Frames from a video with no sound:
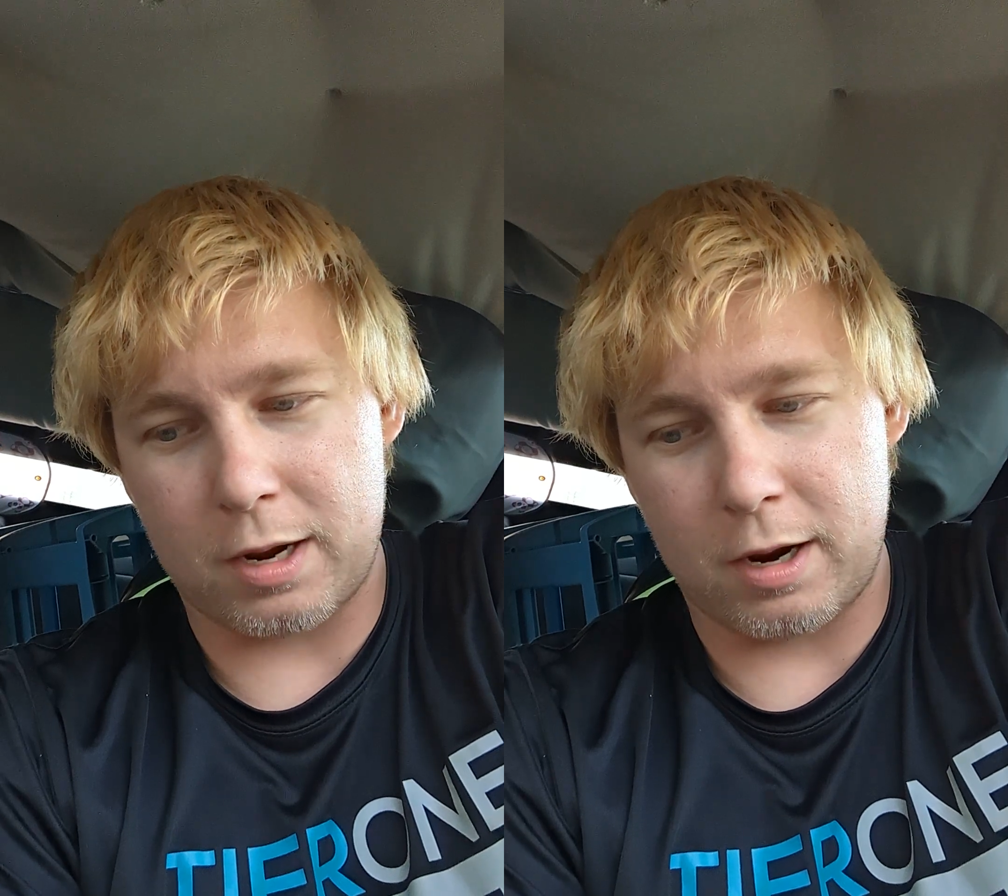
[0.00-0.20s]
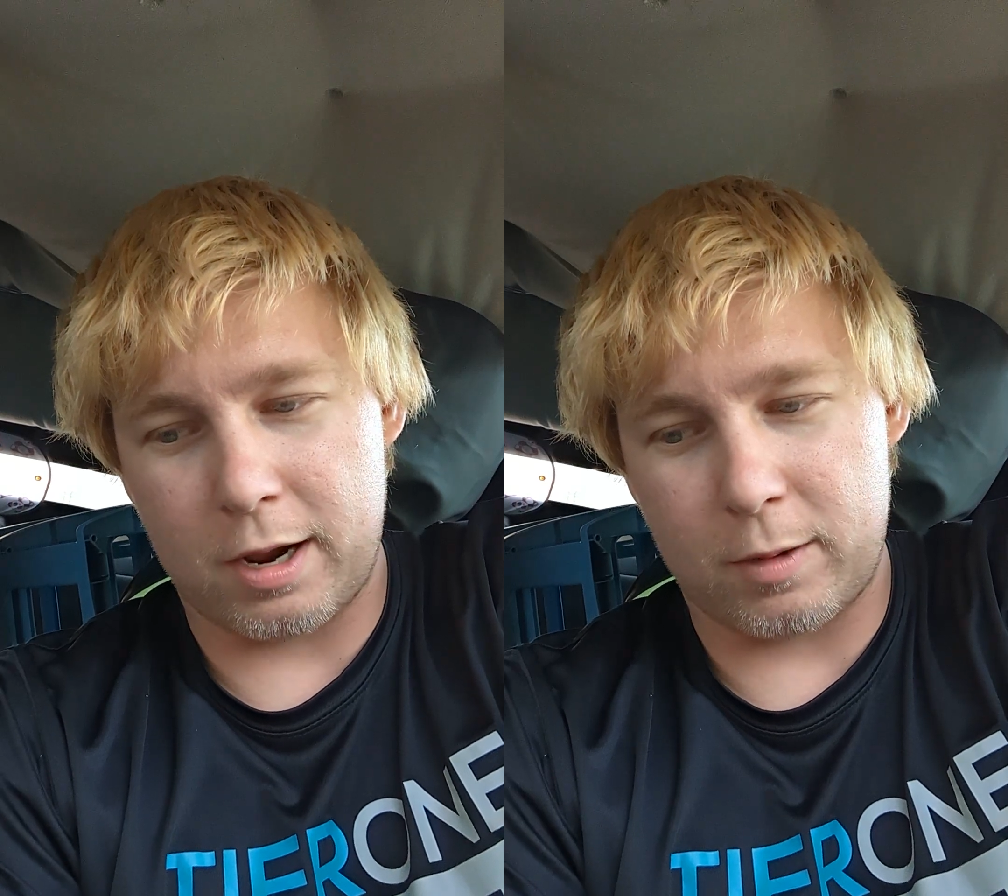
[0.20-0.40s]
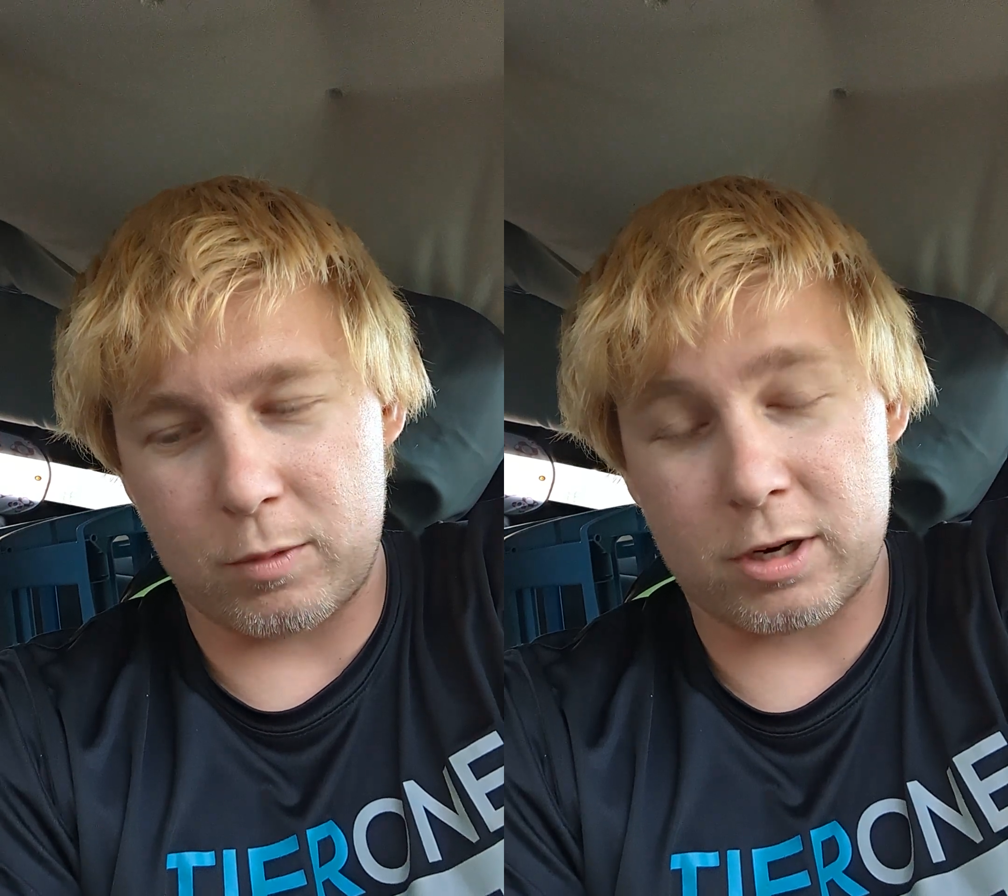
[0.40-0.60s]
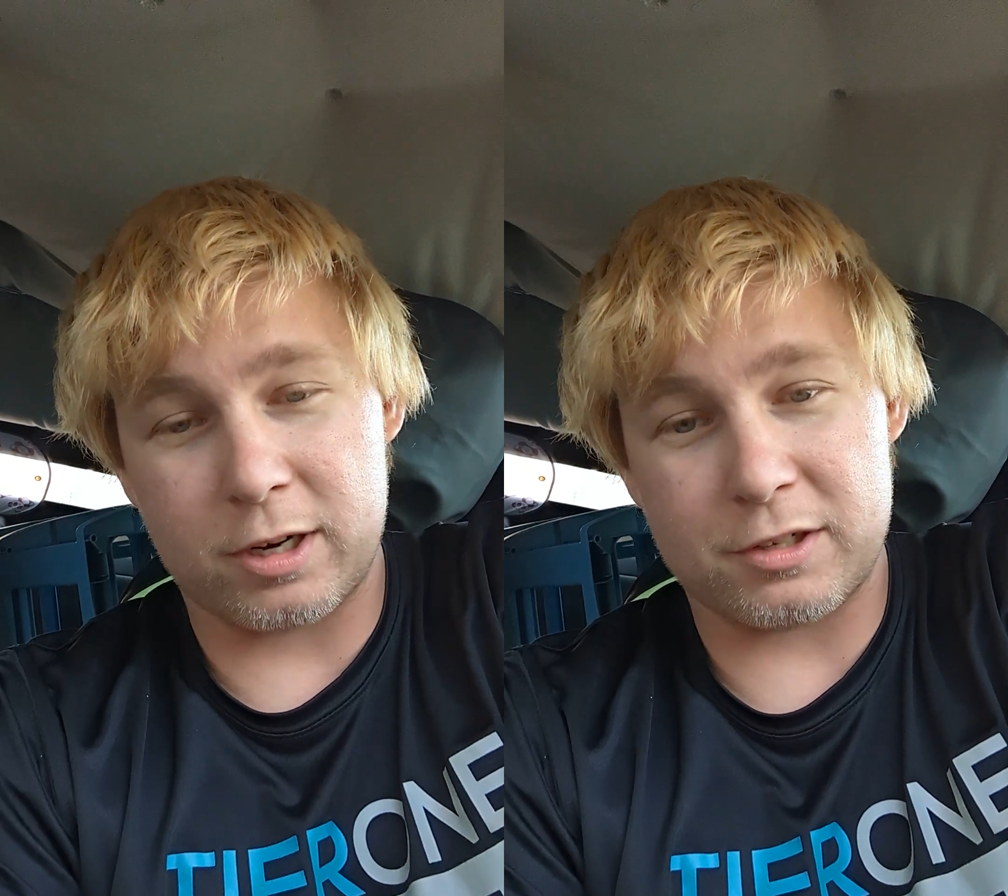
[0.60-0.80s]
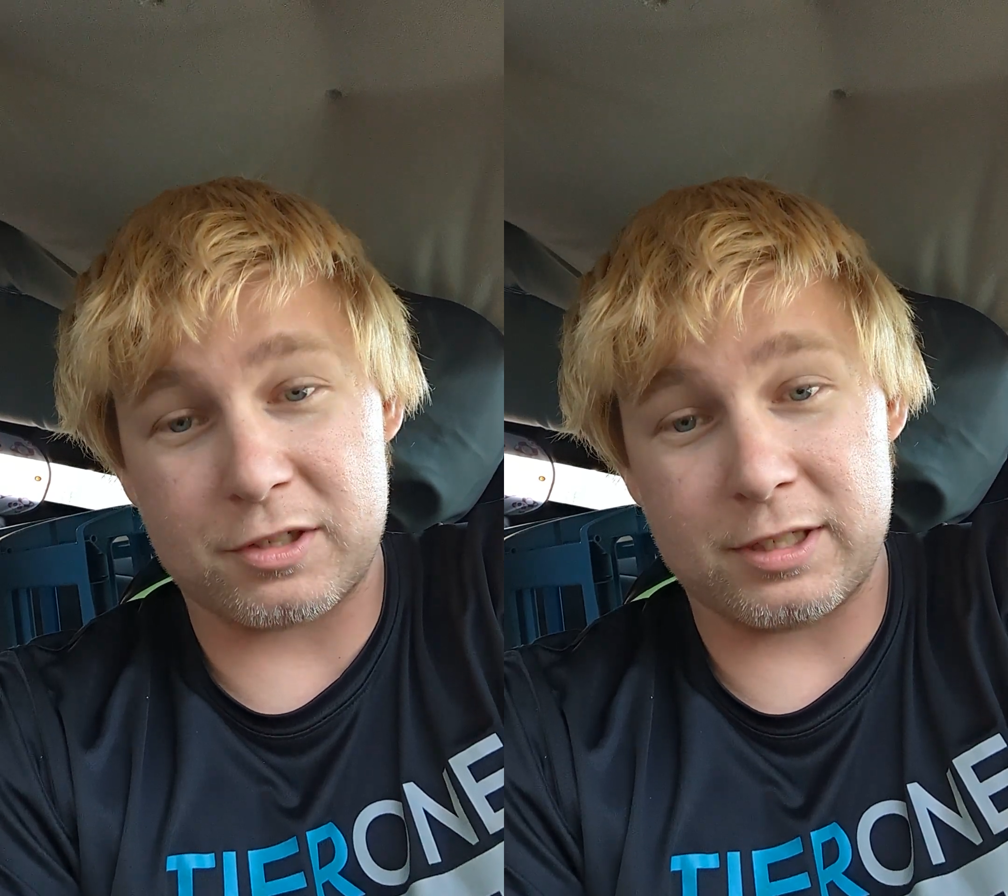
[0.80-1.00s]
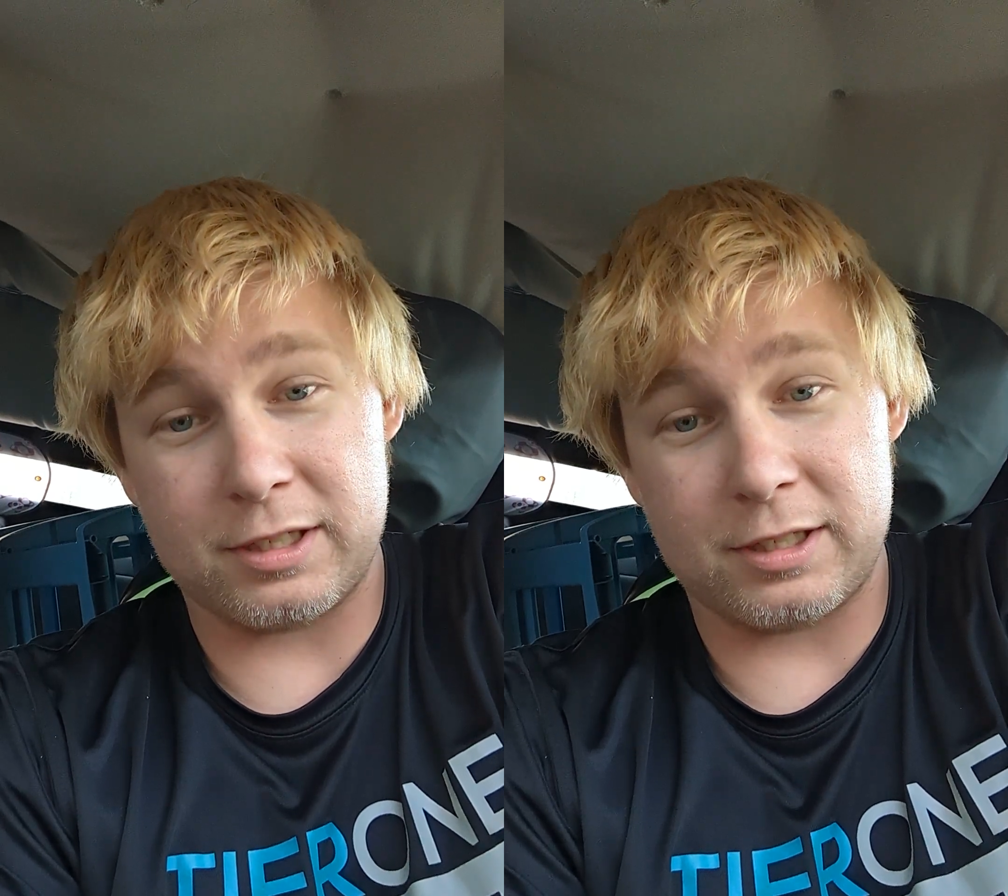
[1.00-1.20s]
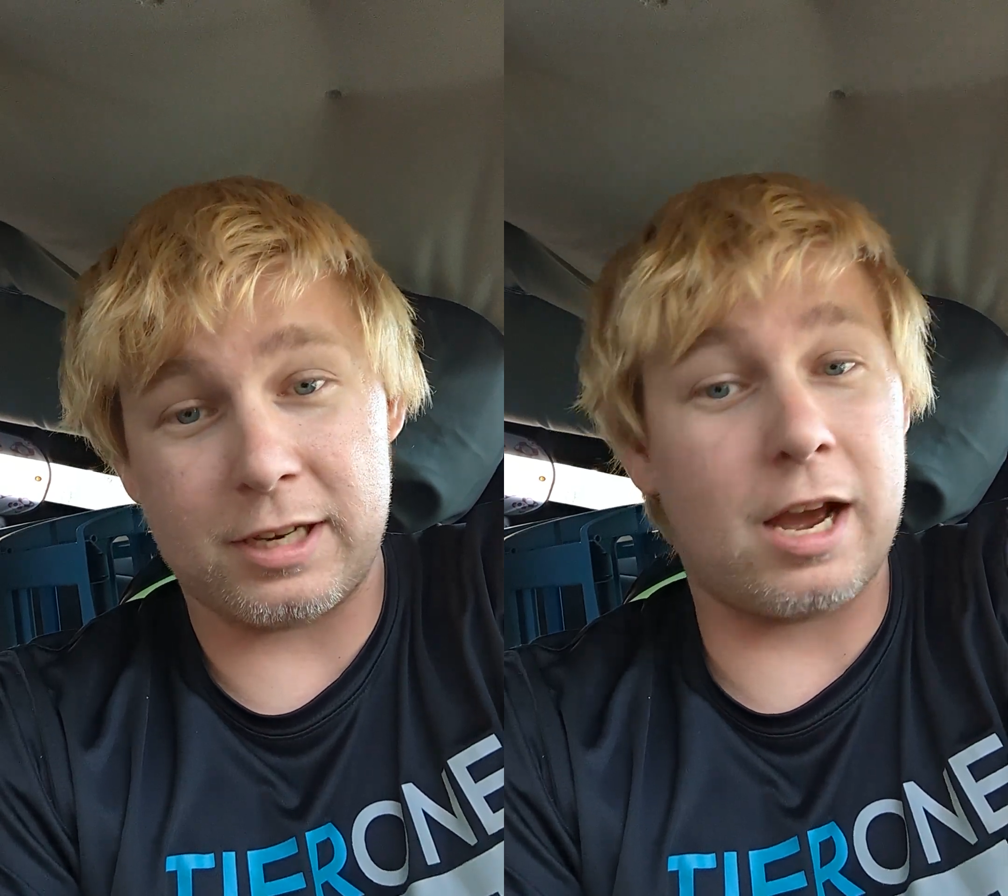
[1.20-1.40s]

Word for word: And we're gonna see